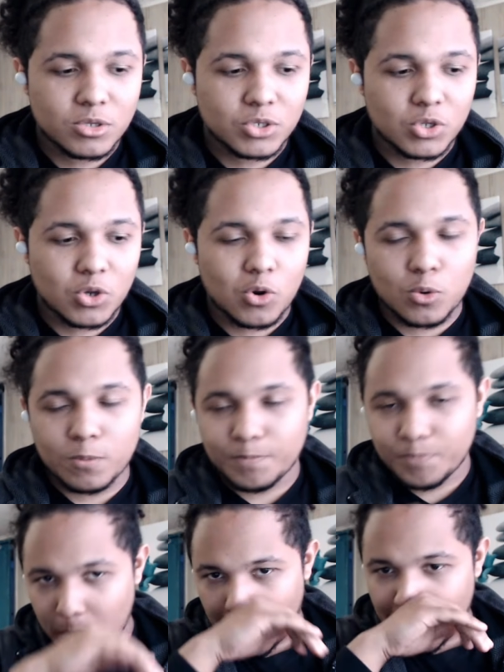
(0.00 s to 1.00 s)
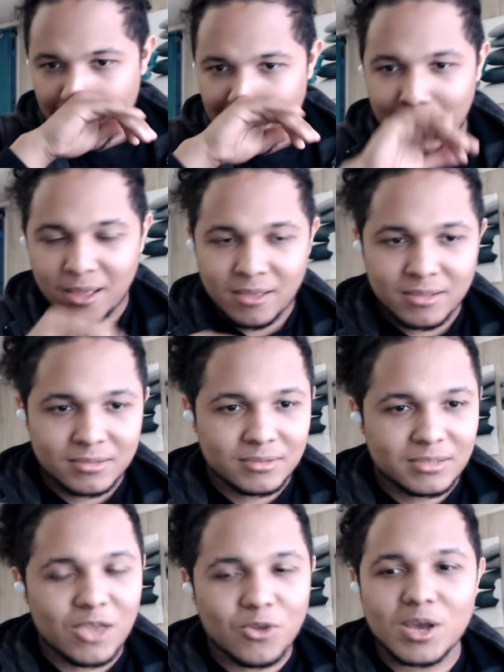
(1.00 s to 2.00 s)
So yeah,
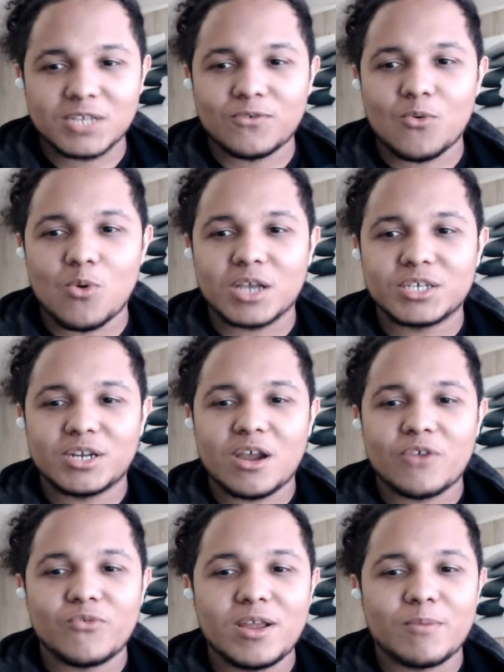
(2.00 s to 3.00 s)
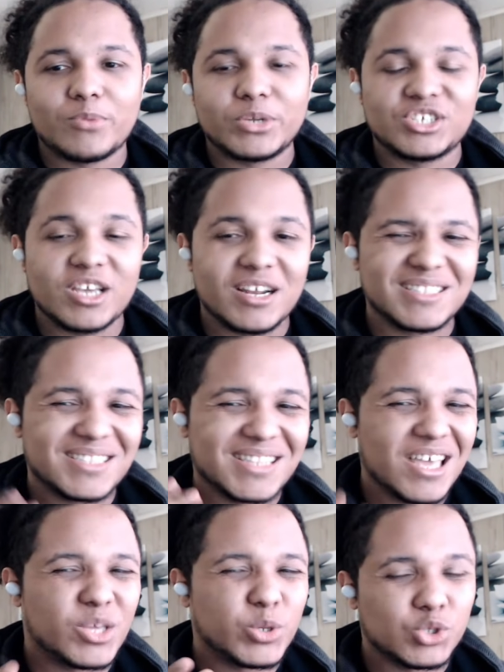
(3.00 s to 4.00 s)
thank you guys for watching. I really appreciate it.
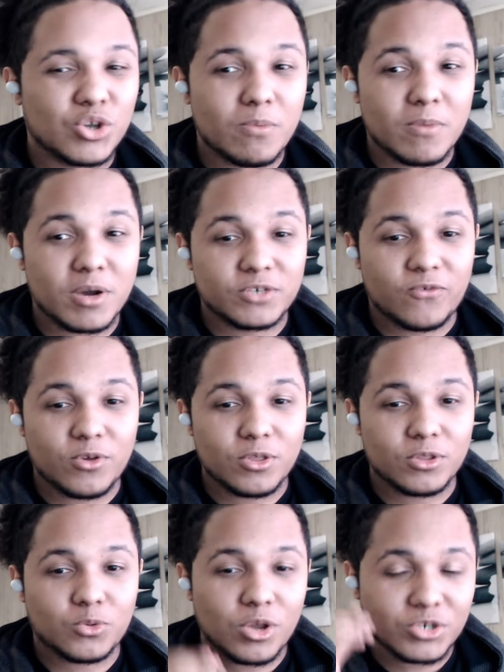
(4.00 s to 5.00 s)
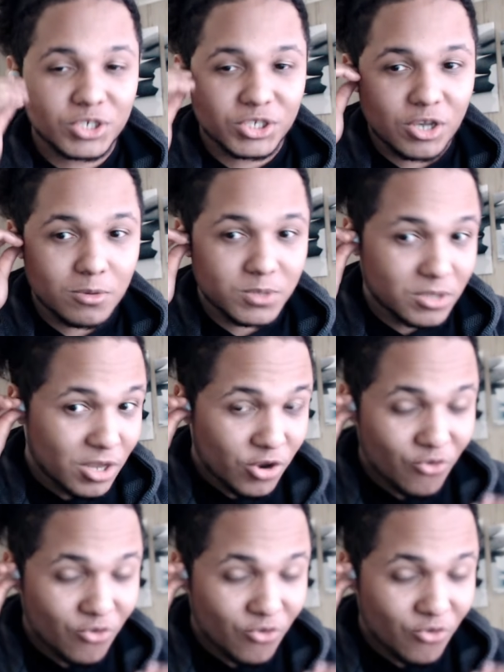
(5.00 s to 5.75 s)
Thank you so much for the 300 subs.